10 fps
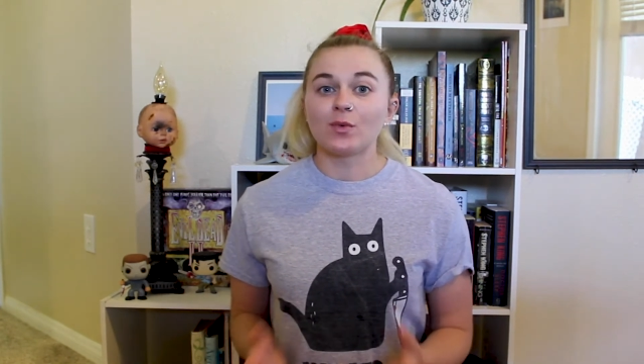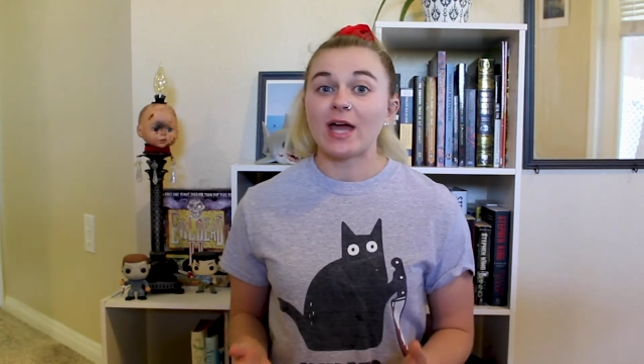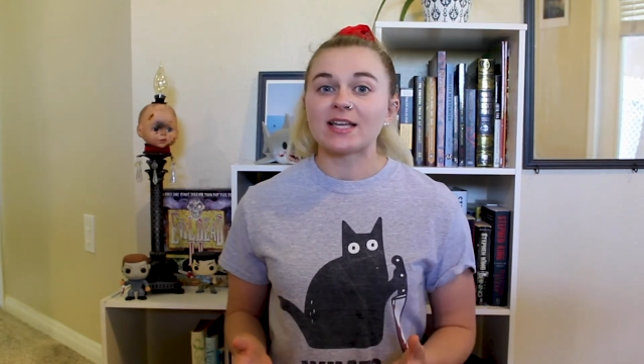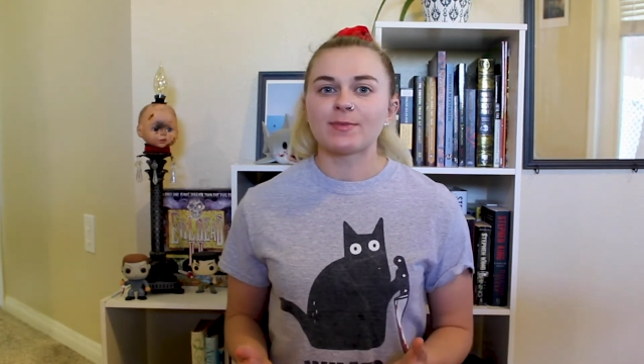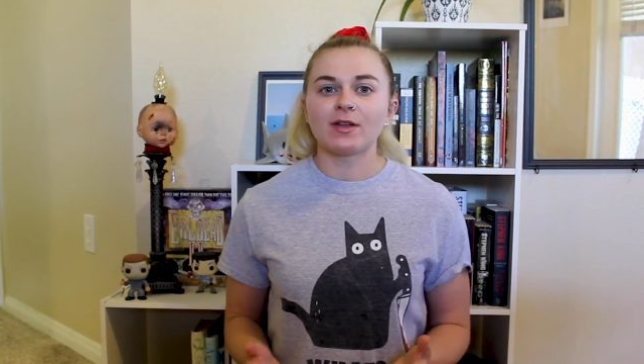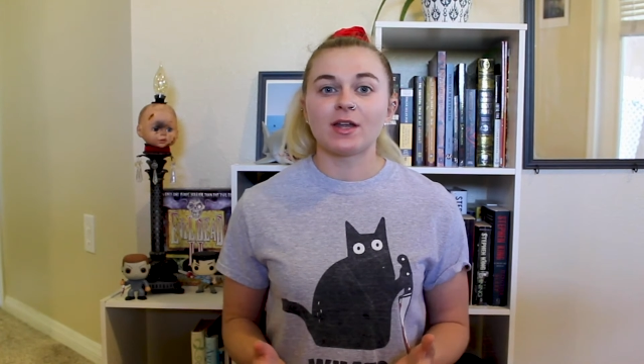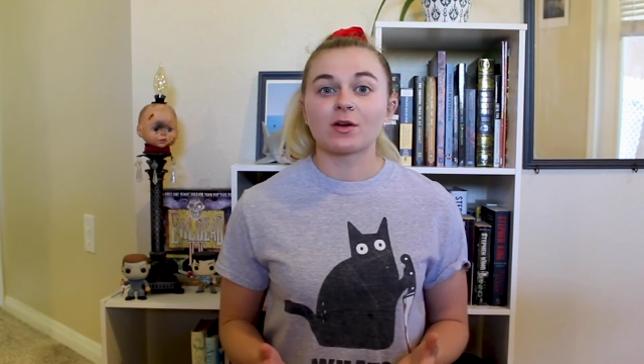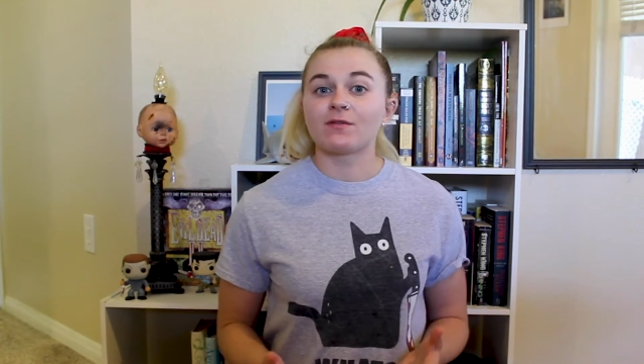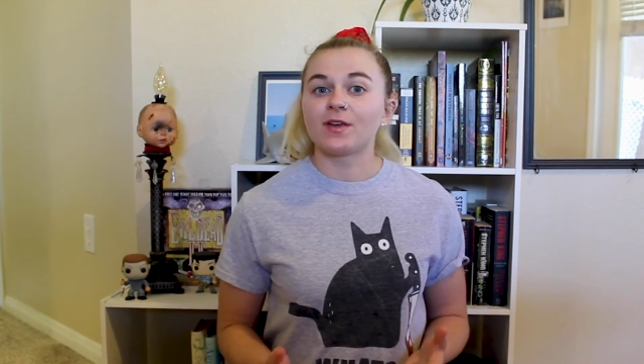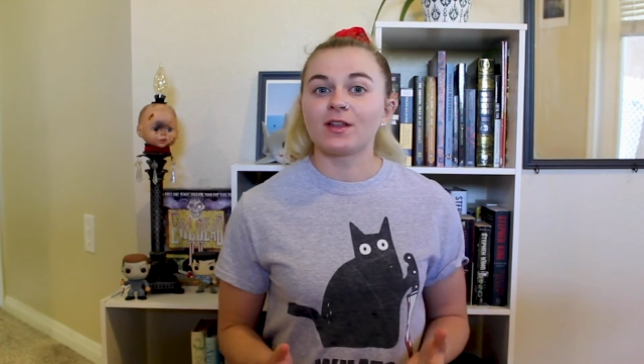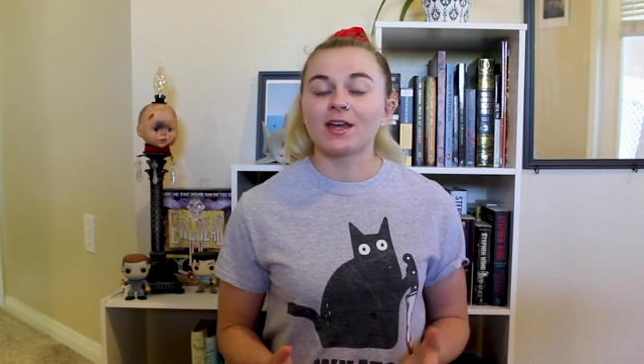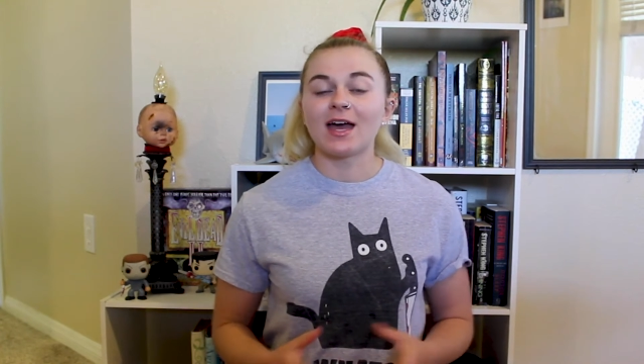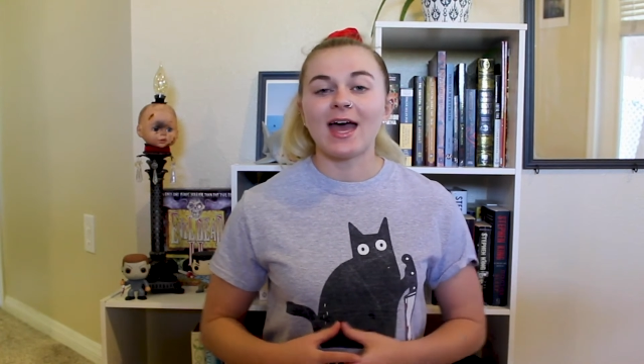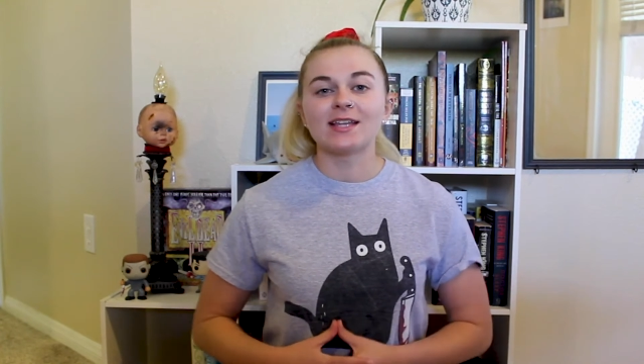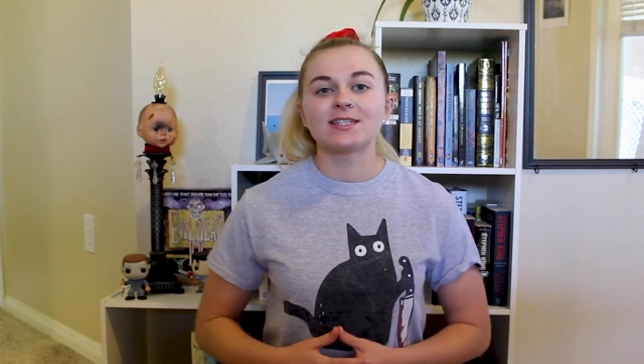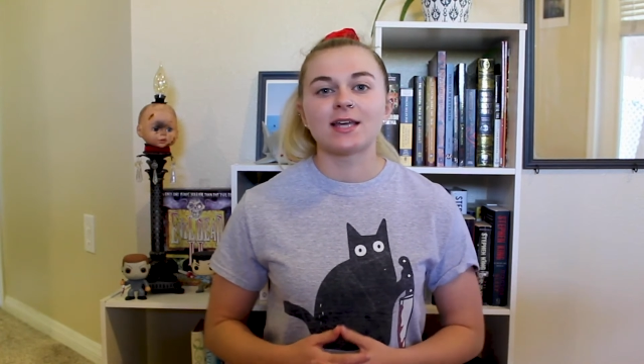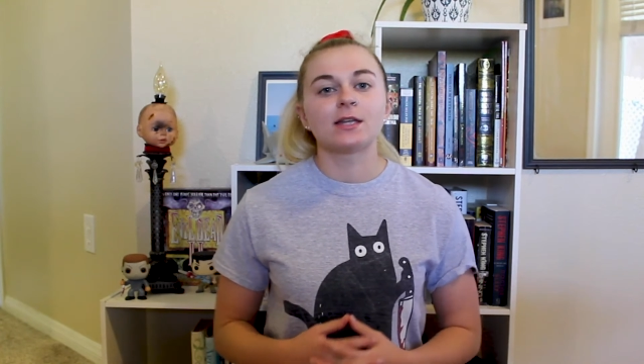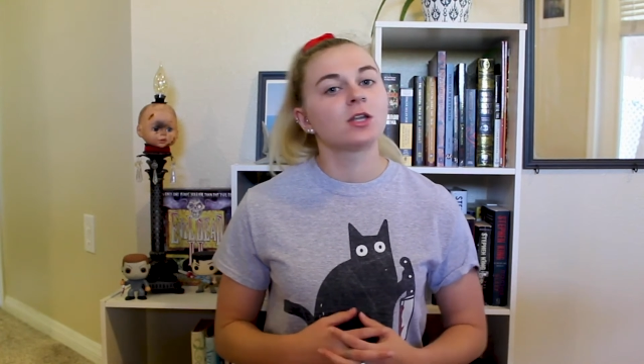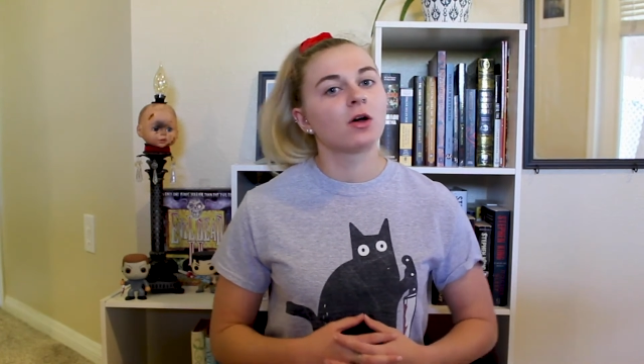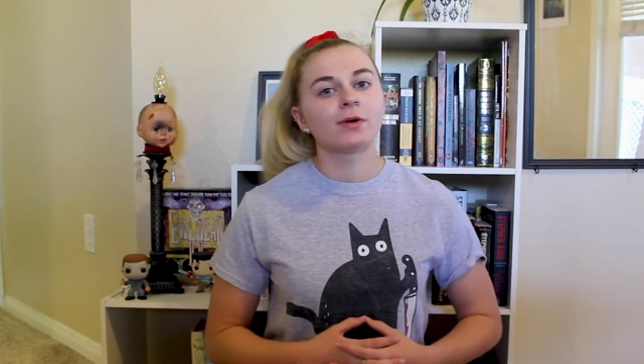And when asked about necrophilia, Ed
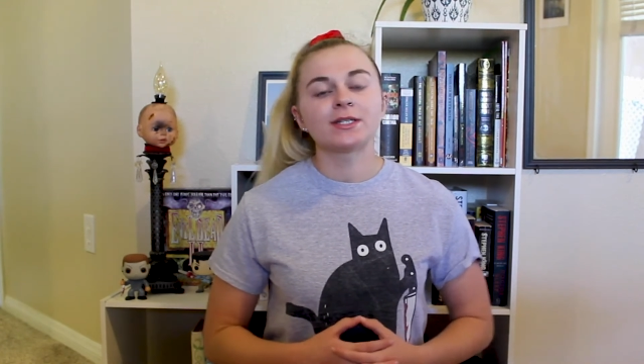said, "No,